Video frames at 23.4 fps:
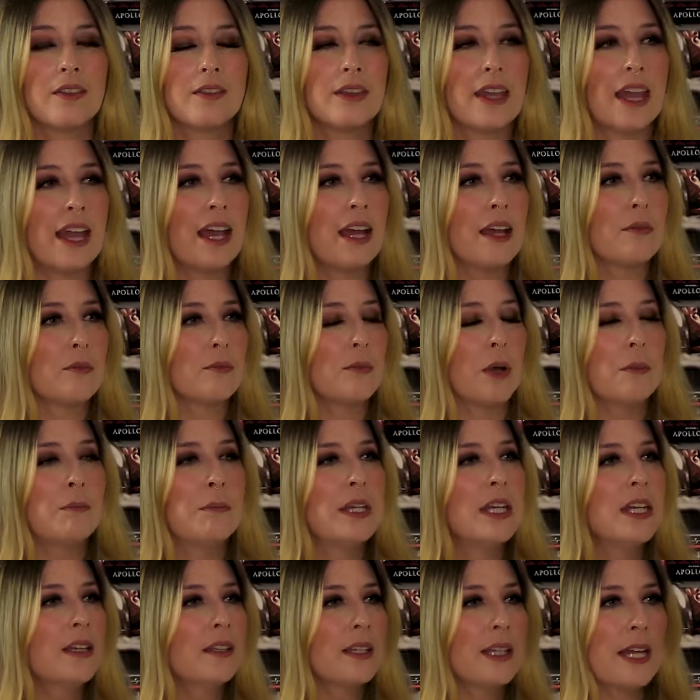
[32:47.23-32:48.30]
that
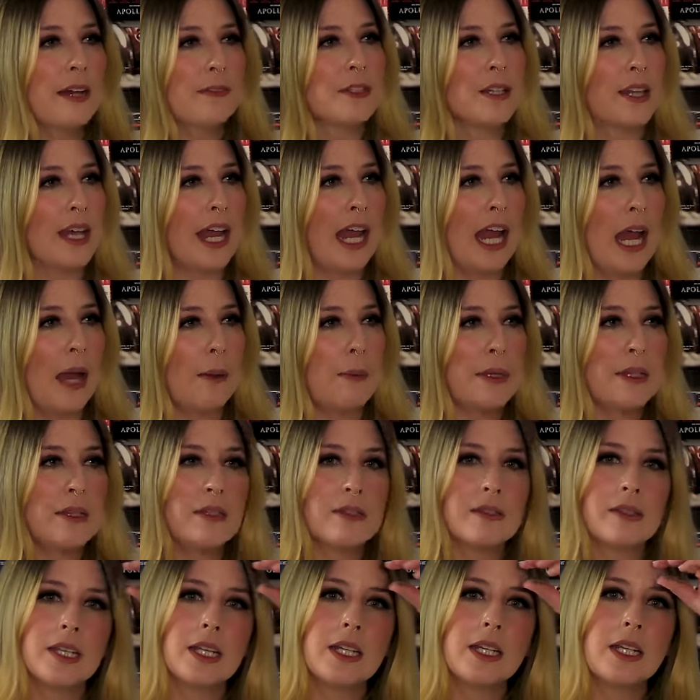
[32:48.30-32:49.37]
immediately after that happens,
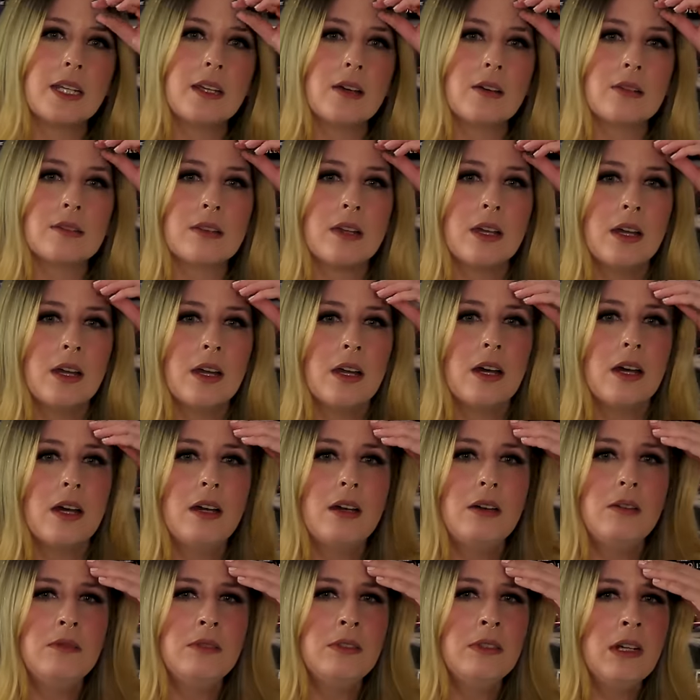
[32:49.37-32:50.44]
Sadie goes,
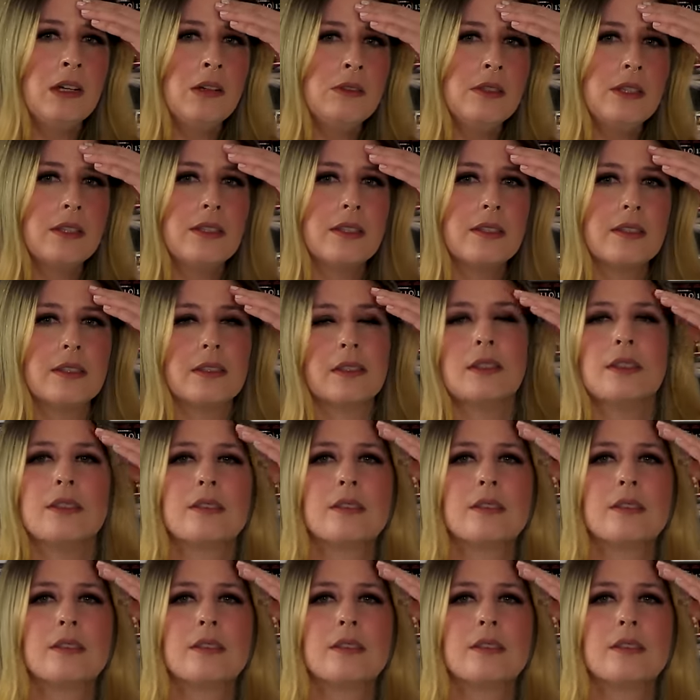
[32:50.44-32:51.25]
oh, no, this is going to